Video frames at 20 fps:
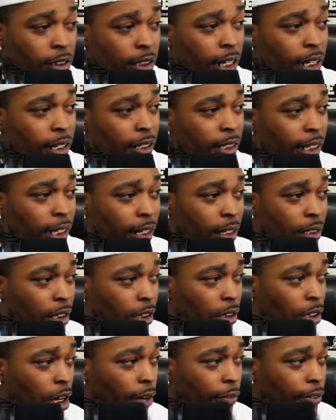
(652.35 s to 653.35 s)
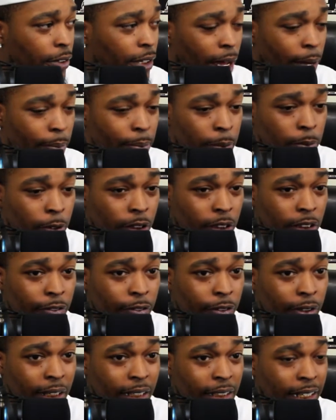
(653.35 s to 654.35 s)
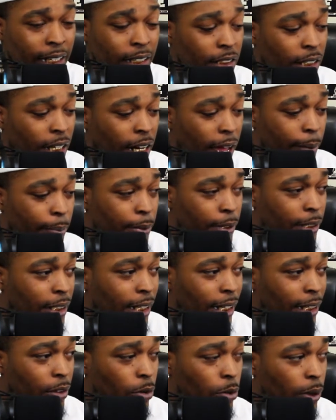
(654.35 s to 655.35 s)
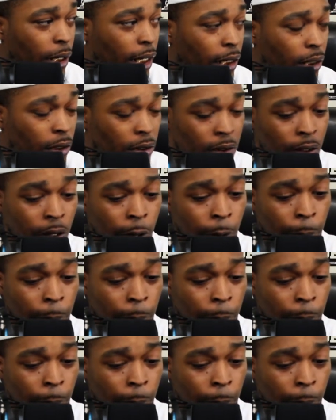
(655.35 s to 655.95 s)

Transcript: They ain't gonna get clout off of that. People are gonna forget that shit happened in like 2 days.